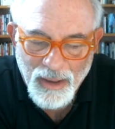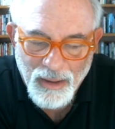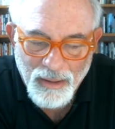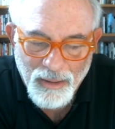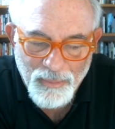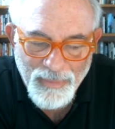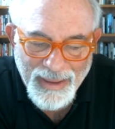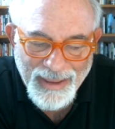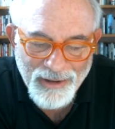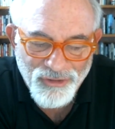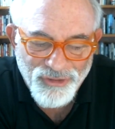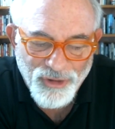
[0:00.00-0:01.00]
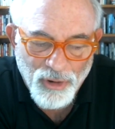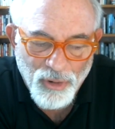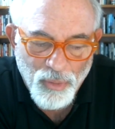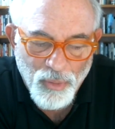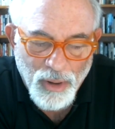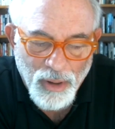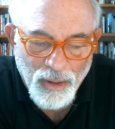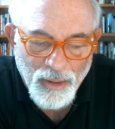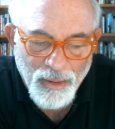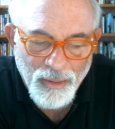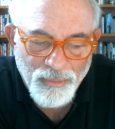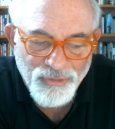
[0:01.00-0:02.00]
And
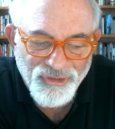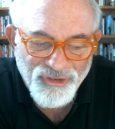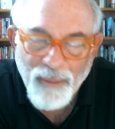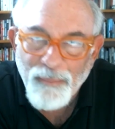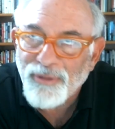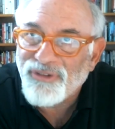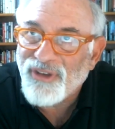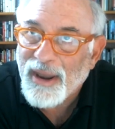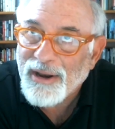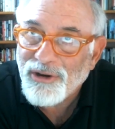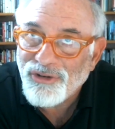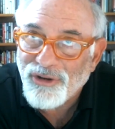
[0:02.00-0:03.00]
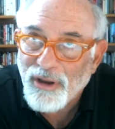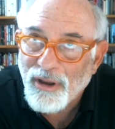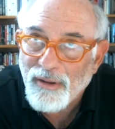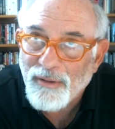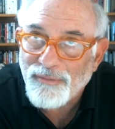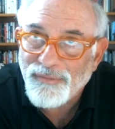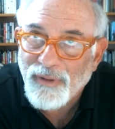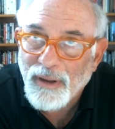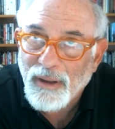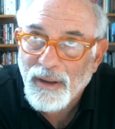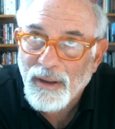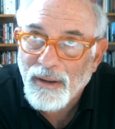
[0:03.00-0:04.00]
so some percentage of
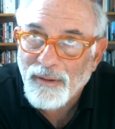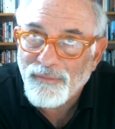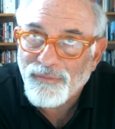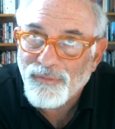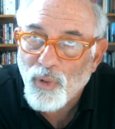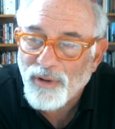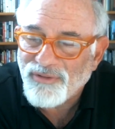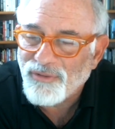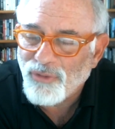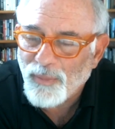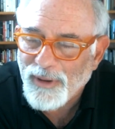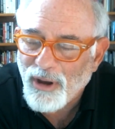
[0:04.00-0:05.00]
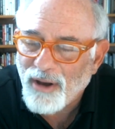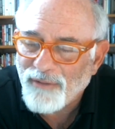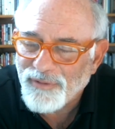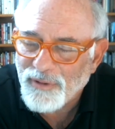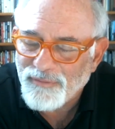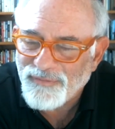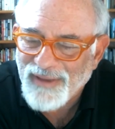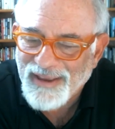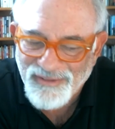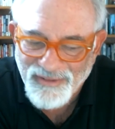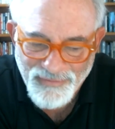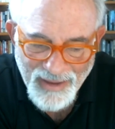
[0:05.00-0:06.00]
courses will be offered
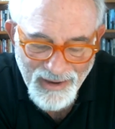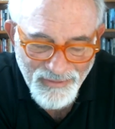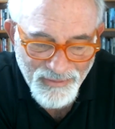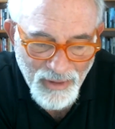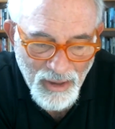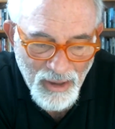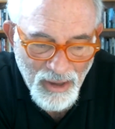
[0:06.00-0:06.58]
face-to-face.